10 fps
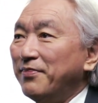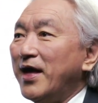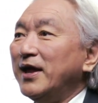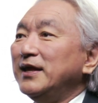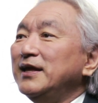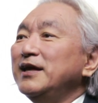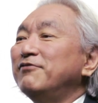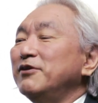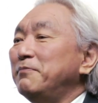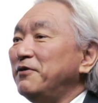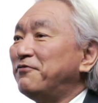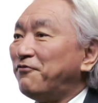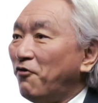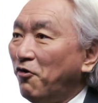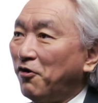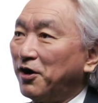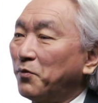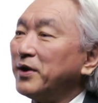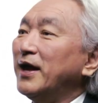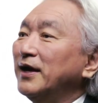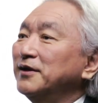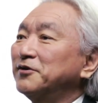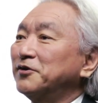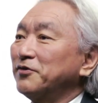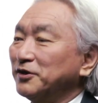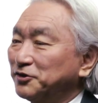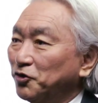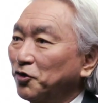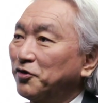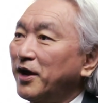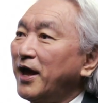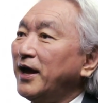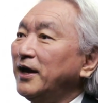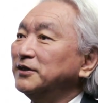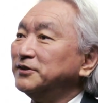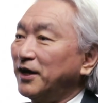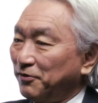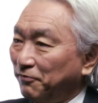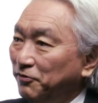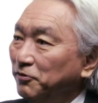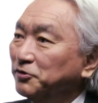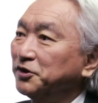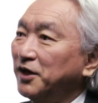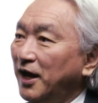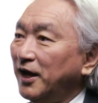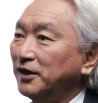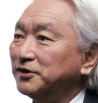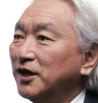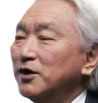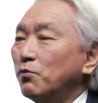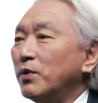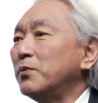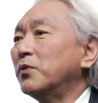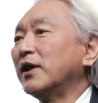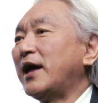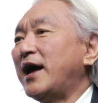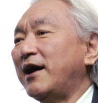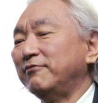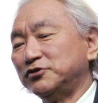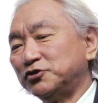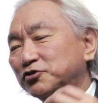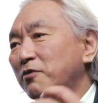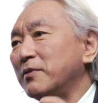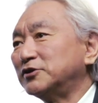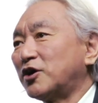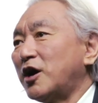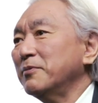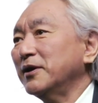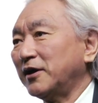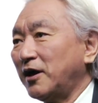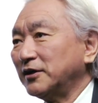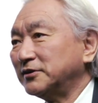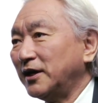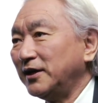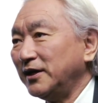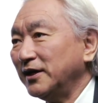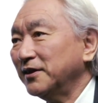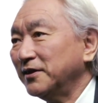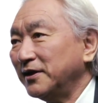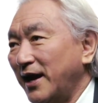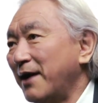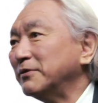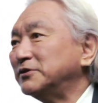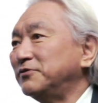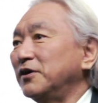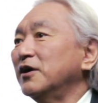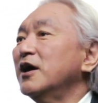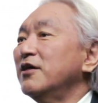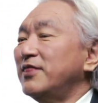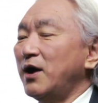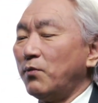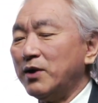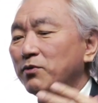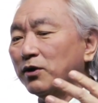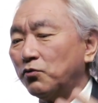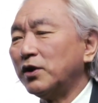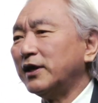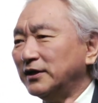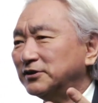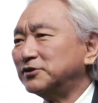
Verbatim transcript: that even before we enter the solar age and the fusion age, we will have so much carbon dioxide in the atmosphere that we will really